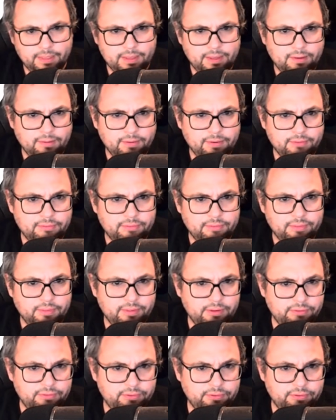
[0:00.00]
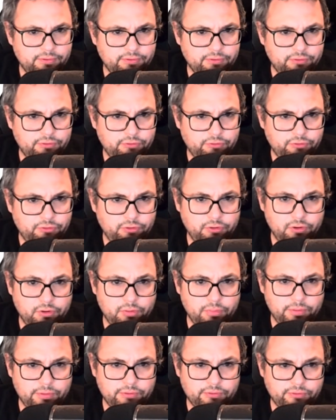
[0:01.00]
Okay, so this is a
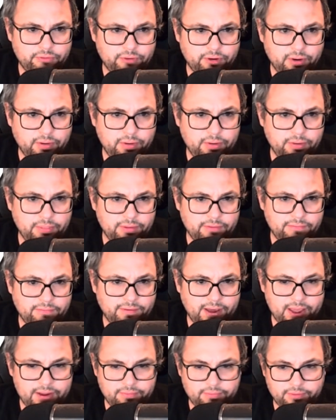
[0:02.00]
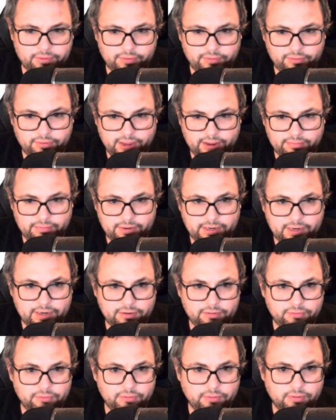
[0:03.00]
2, which is going with a 5 or a 7. I
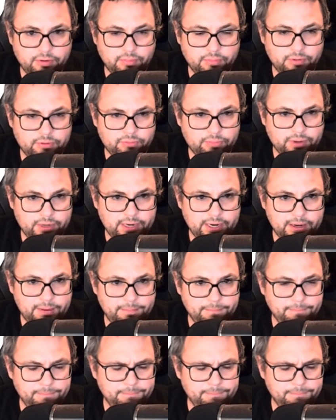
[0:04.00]
just don't know which one yet.